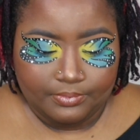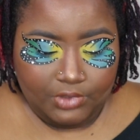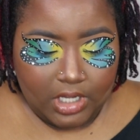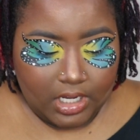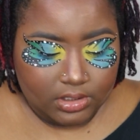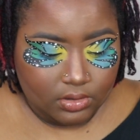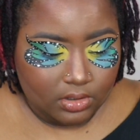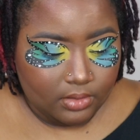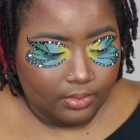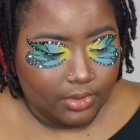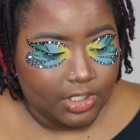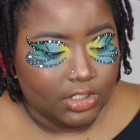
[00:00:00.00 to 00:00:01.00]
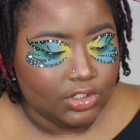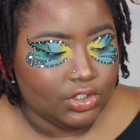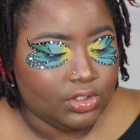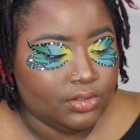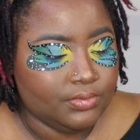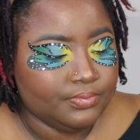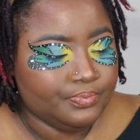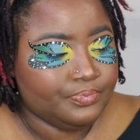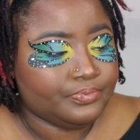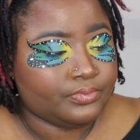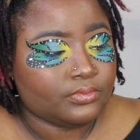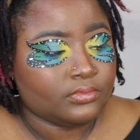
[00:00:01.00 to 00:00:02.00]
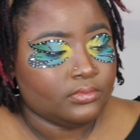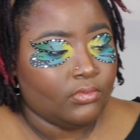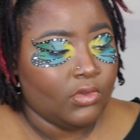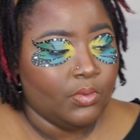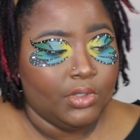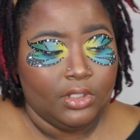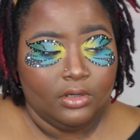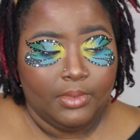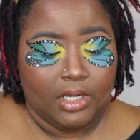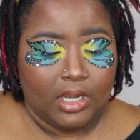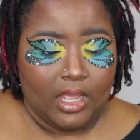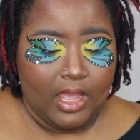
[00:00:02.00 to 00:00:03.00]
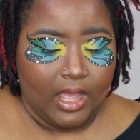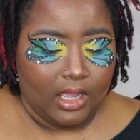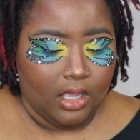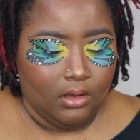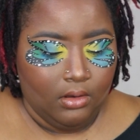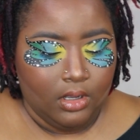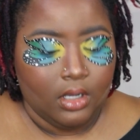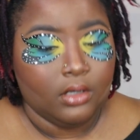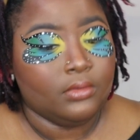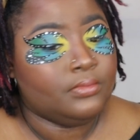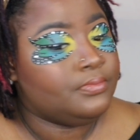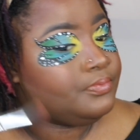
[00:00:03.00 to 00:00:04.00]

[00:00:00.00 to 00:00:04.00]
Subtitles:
contour brush with a little bit of that hot cocoa.